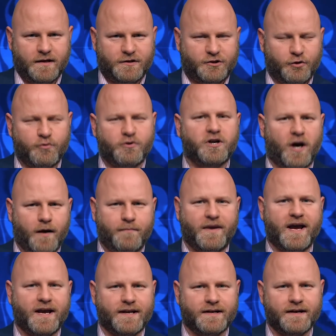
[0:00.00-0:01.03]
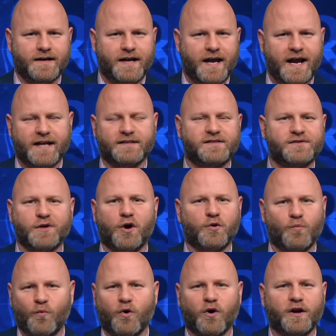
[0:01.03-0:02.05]
to come in and
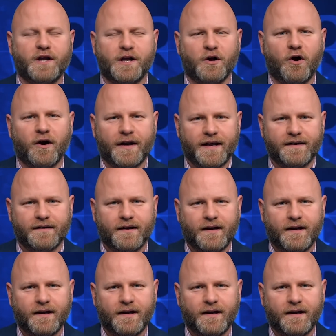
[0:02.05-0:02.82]
start working on it.